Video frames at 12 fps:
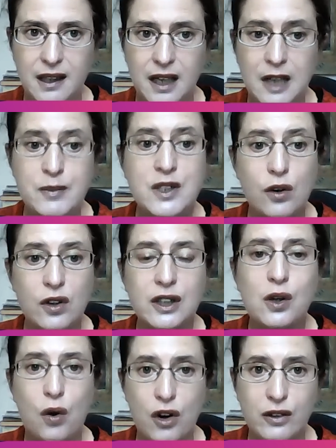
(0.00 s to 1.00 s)
I'm Sorcha
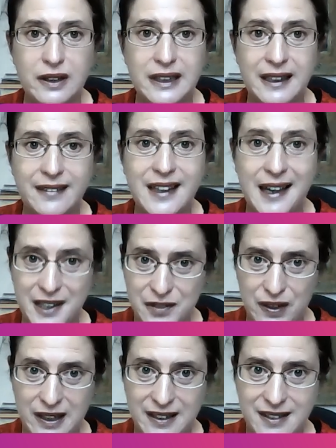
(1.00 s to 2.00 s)
Corcoran, and thanks
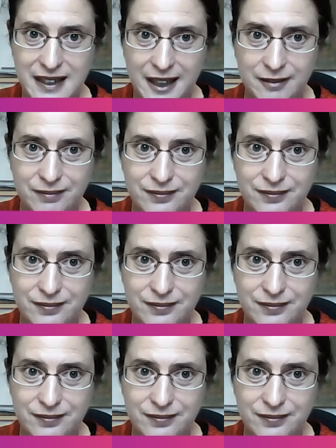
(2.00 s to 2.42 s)
for listening.